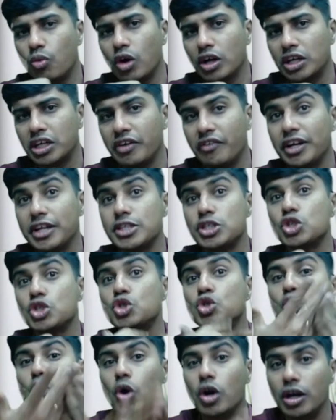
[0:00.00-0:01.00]
whatever is
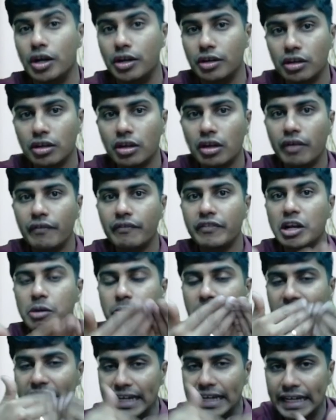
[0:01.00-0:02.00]
sold will
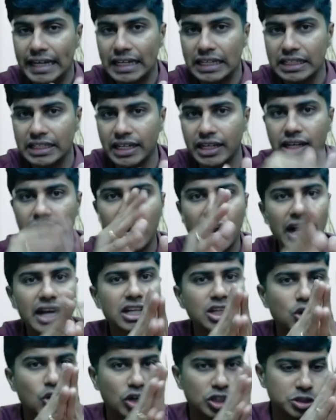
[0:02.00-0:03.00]
be deducted
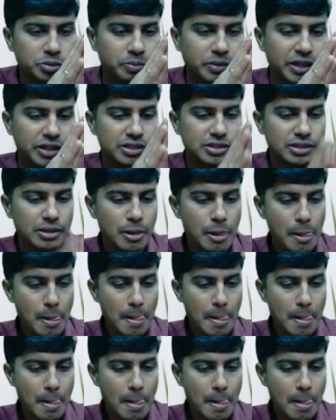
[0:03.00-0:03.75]
at cost price.